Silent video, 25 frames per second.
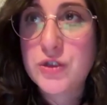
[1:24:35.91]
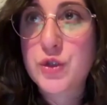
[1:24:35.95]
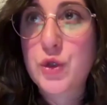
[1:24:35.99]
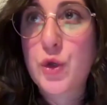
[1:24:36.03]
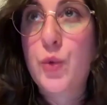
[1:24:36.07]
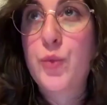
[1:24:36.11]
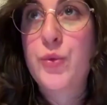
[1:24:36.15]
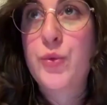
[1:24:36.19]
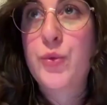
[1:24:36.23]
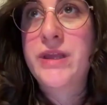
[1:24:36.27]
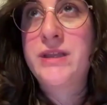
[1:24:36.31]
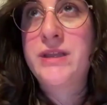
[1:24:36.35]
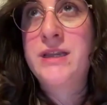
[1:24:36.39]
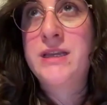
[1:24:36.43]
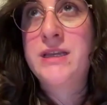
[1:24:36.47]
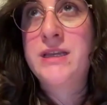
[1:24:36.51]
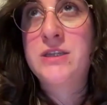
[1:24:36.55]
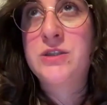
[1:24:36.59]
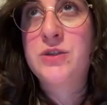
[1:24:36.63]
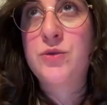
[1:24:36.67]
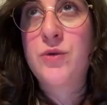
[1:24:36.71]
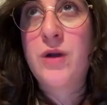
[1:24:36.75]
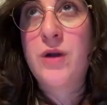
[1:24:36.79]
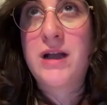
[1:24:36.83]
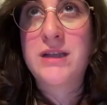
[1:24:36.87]
So we
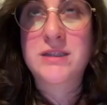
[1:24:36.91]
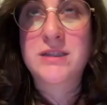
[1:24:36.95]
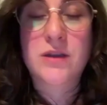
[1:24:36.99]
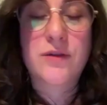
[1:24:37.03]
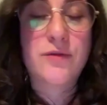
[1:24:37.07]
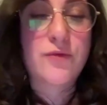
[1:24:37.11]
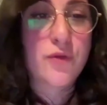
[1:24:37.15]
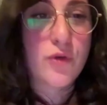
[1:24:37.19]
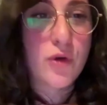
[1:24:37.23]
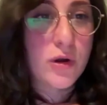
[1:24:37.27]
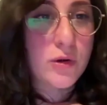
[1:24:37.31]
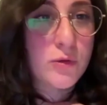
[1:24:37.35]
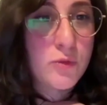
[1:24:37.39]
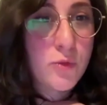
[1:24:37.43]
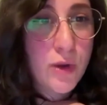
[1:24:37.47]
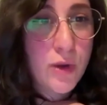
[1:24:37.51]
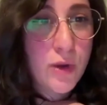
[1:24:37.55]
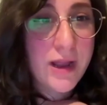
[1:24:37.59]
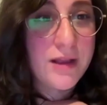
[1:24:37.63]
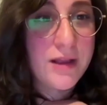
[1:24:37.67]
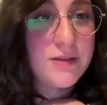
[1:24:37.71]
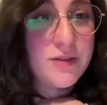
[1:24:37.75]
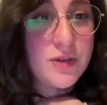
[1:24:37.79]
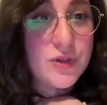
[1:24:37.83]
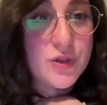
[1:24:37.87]
needed to ask for a
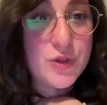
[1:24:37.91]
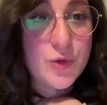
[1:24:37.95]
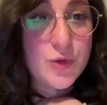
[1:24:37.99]
grant.